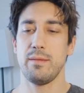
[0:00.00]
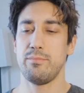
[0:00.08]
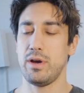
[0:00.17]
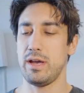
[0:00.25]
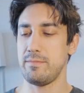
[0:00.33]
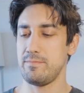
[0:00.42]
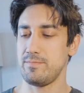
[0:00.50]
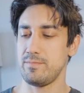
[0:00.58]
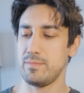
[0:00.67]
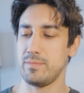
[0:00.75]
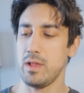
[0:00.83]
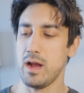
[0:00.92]
But
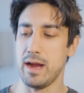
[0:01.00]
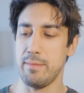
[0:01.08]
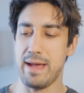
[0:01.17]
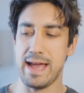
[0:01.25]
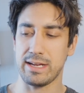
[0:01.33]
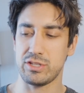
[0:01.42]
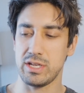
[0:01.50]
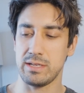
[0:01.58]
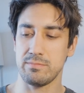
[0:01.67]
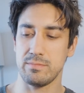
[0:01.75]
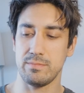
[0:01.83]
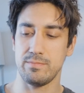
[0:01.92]
all right,
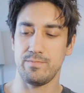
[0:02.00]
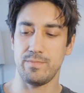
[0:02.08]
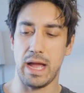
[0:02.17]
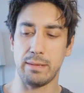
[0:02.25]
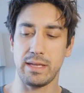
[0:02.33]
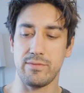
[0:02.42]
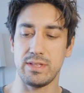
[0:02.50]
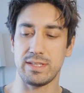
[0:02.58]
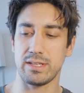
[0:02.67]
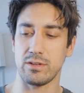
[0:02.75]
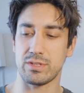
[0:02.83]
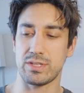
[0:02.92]
packaging. I'm giving
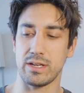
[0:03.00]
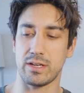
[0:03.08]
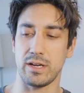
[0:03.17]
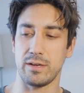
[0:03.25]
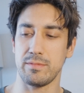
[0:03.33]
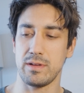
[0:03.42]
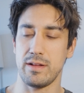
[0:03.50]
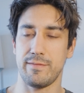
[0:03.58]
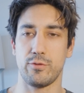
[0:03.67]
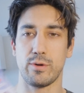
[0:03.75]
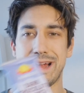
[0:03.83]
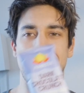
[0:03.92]
this little sucker
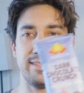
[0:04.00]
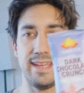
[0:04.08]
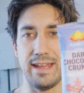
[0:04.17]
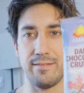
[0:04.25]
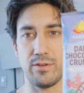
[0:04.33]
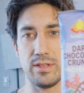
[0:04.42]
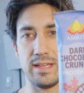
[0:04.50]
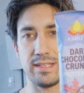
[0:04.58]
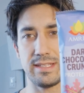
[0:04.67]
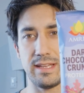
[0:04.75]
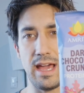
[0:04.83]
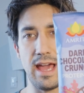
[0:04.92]
4 out of 10 for
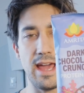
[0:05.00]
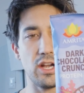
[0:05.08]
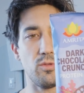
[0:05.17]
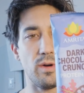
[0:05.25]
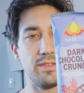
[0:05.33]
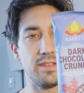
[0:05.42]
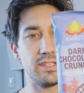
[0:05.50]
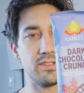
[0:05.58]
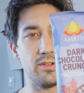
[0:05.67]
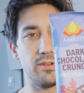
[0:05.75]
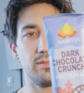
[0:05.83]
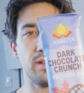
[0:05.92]
this. I don't want this,
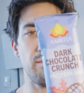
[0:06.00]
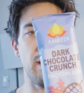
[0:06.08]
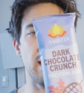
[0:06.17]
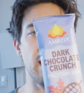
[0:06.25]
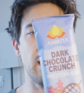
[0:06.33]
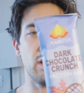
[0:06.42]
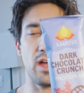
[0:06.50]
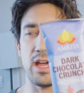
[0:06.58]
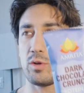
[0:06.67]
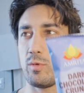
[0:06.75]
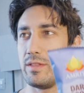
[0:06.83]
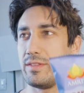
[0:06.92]
dude. I
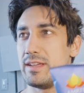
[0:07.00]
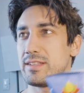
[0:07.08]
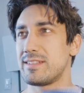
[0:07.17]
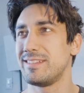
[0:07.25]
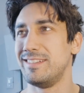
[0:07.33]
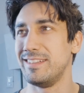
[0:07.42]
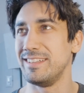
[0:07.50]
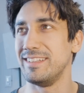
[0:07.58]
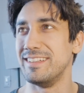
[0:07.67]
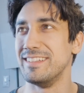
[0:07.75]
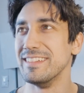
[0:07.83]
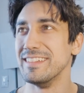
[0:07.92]
don't want this. All
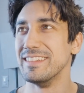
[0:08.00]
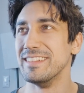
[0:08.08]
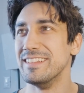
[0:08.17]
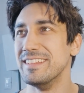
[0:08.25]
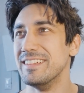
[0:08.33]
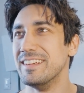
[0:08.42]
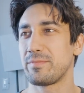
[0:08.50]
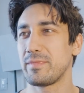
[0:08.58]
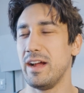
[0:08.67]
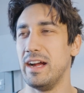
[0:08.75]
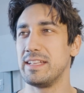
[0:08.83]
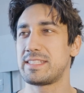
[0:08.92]

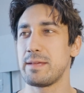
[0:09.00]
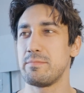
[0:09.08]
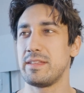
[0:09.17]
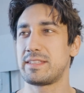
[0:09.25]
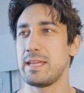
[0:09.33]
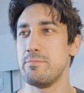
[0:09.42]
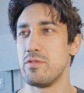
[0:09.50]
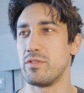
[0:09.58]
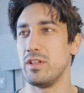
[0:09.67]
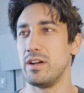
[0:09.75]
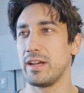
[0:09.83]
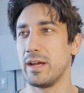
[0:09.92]
right, let's keep
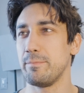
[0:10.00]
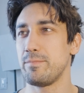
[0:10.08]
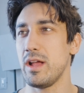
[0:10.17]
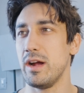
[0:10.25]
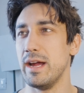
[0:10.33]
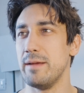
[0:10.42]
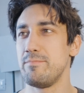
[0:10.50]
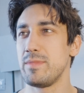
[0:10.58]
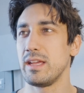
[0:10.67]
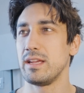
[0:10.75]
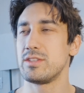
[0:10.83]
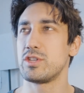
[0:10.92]
moving along here. All right.
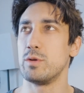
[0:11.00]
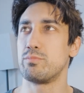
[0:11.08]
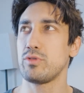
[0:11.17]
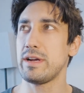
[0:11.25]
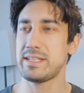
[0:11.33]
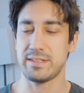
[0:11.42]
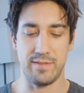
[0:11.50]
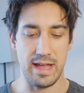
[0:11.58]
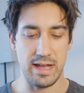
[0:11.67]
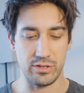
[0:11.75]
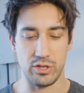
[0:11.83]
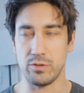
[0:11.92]
So price
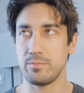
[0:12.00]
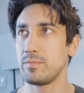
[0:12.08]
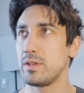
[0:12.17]
value.